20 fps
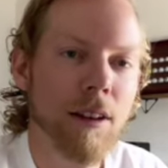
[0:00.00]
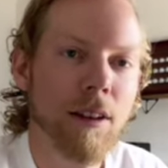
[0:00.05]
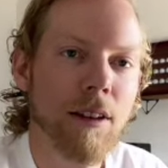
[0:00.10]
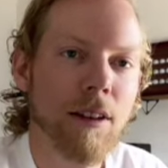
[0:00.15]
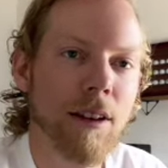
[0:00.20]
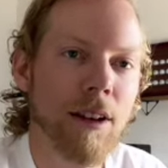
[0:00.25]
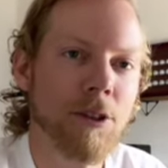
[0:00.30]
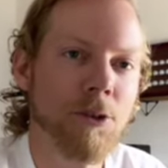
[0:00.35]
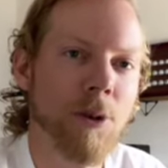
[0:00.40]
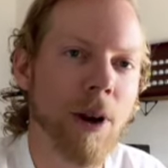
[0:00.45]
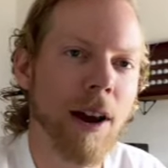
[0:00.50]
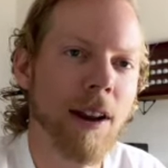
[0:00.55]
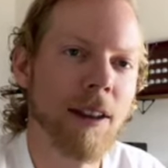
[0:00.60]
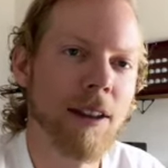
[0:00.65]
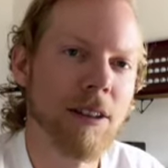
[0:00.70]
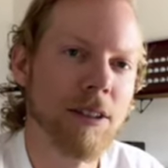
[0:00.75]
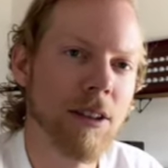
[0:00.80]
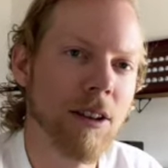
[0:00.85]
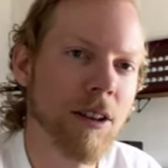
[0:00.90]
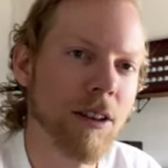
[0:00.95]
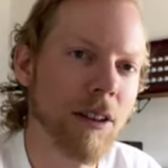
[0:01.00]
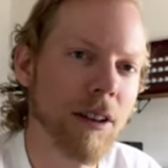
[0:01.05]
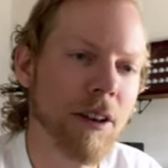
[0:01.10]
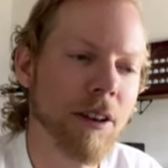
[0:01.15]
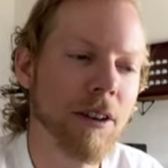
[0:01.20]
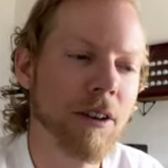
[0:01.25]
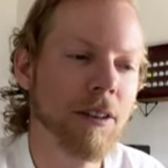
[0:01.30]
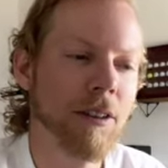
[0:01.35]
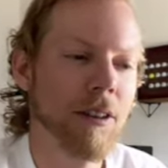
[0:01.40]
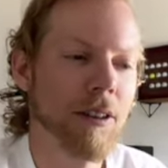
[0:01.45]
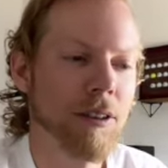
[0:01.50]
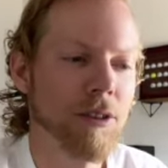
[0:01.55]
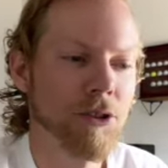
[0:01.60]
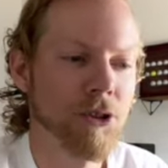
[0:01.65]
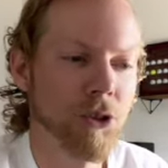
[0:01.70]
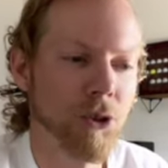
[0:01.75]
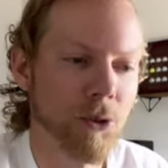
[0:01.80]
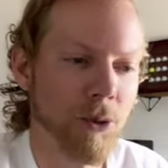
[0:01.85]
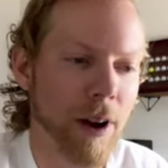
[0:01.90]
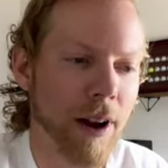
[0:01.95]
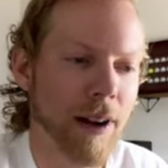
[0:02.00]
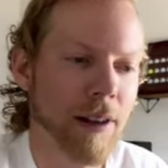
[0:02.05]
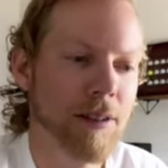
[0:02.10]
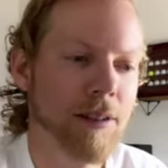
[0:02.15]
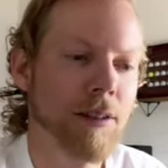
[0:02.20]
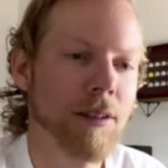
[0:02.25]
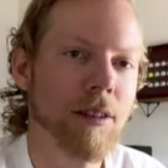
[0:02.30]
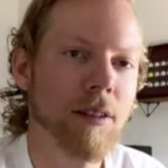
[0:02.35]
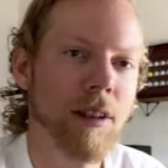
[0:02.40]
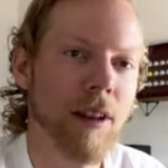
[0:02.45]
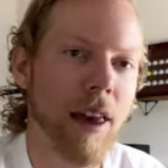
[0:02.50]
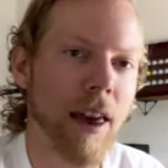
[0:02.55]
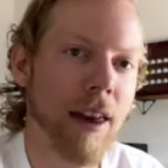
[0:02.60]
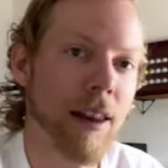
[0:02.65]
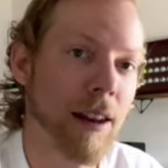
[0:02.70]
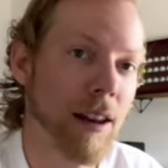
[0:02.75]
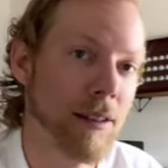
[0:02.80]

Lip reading: His writing is clear, direct, and at